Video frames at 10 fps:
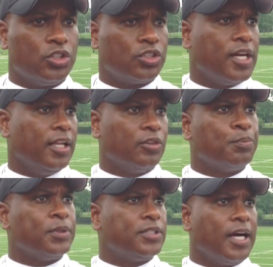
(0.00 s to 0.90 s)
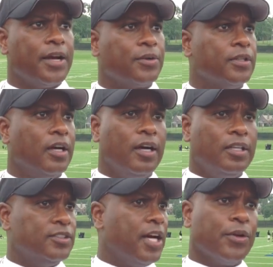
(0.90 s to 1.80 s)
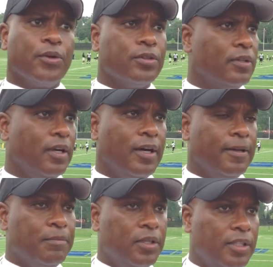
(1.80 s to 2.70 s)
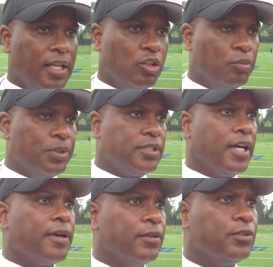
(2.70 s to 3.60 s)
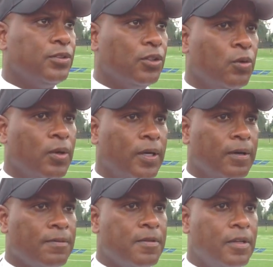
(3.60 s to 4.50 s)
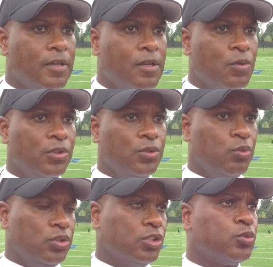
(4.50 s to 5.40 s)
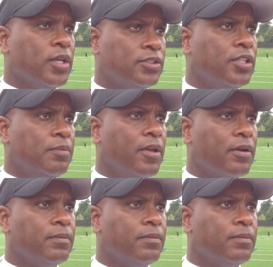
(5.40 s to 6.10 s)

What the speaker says: just got a little bit tired. He's not hurt, but he got a little bit tired. So we just rested him there.